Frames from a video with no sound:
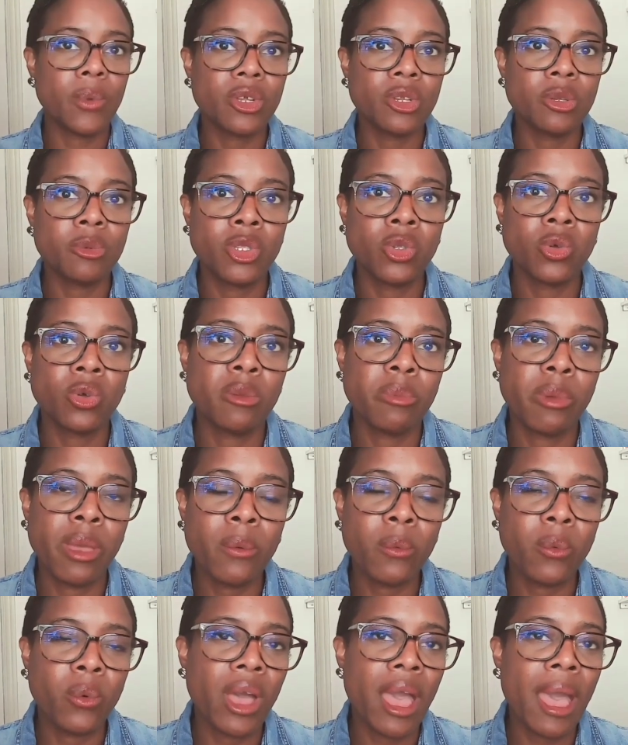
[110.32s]
we're going to be talking
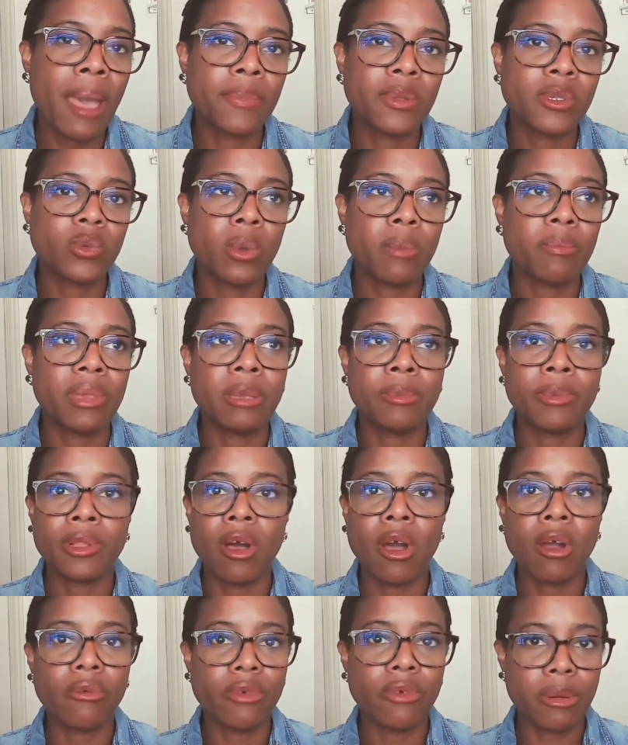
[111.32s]
about what happens when
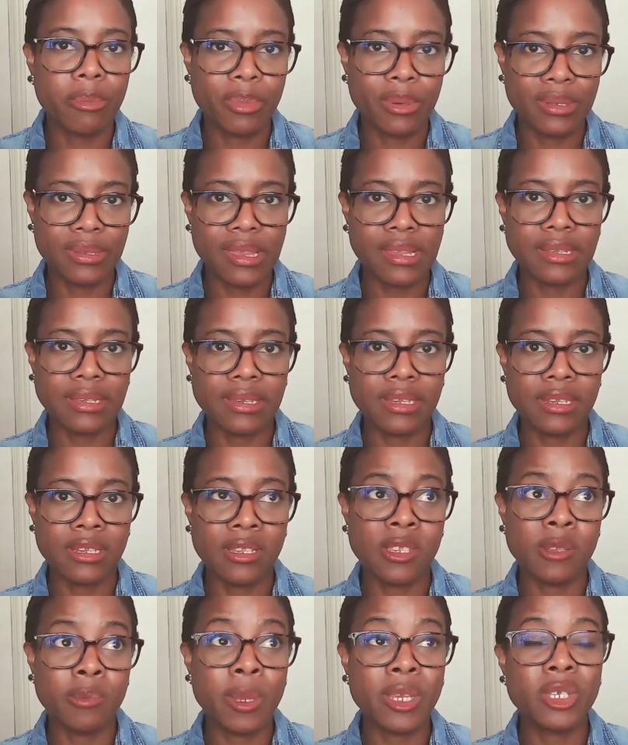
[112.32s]
people aren't represented,
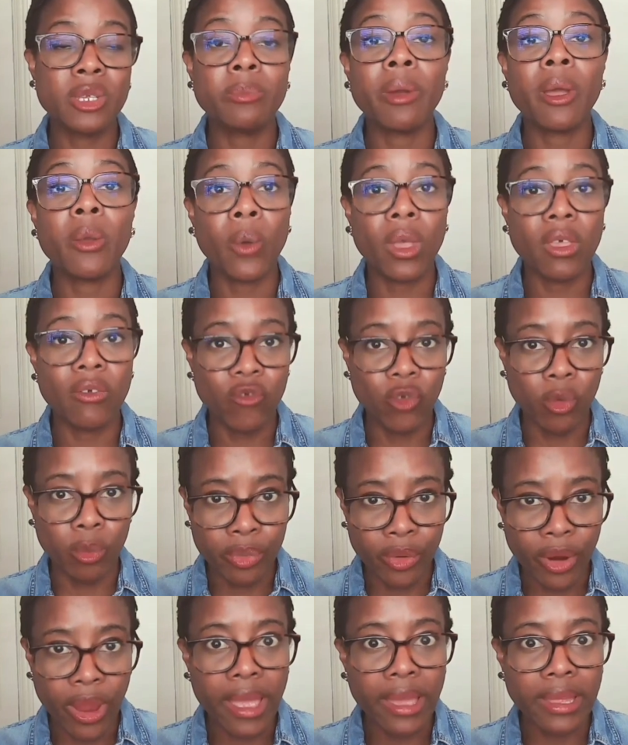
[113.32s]
and especially by way of your
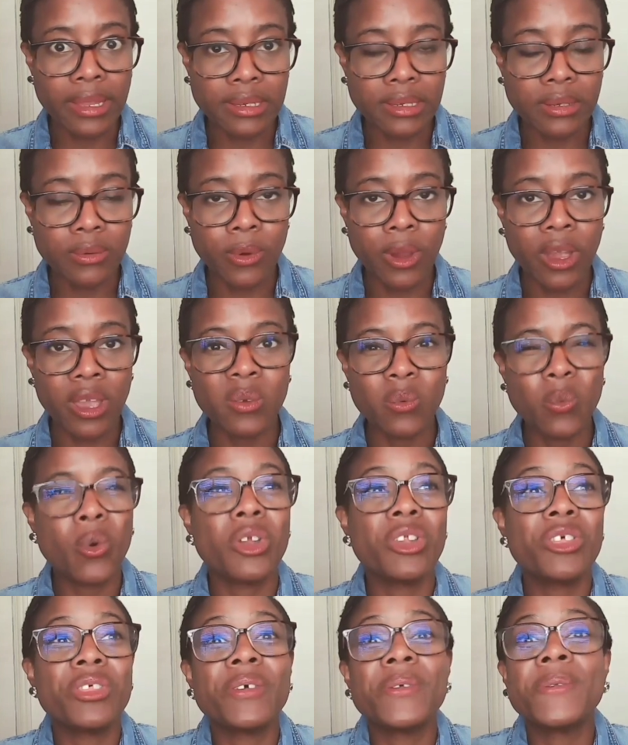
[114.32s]
brand, right?
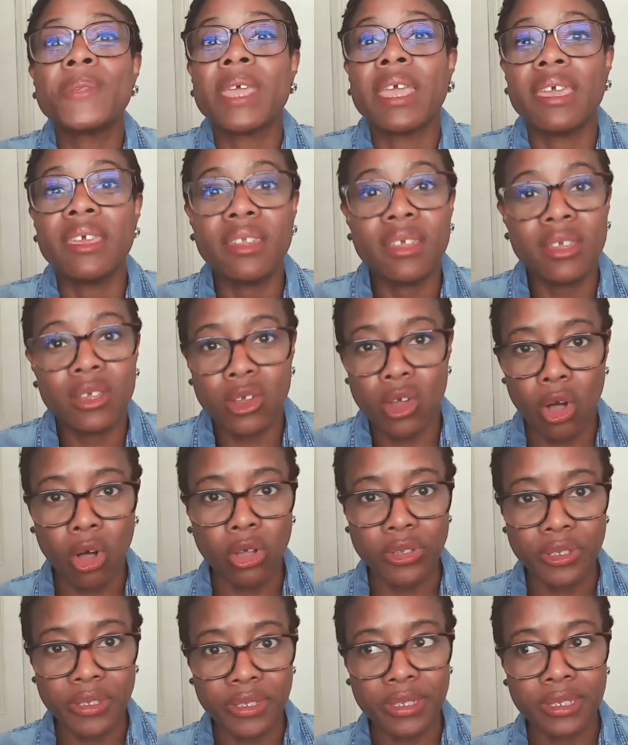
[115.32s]
What are those hidden
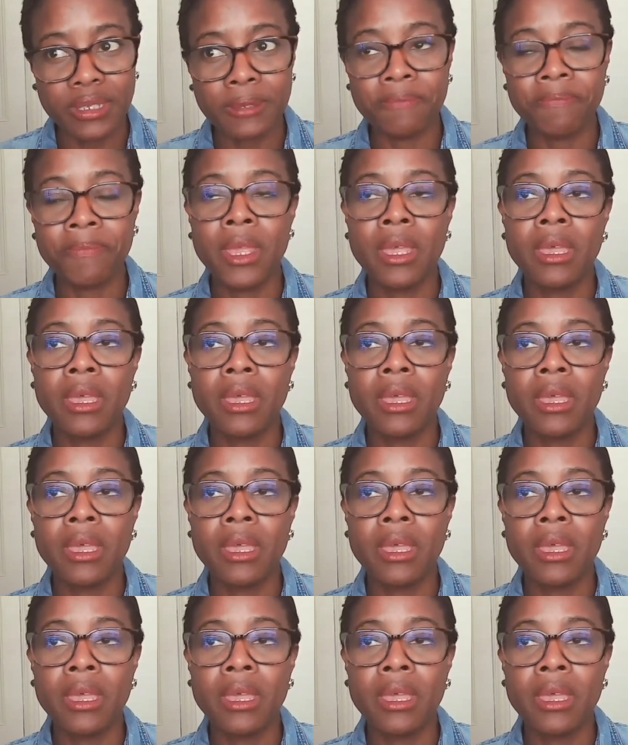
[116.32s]
costs?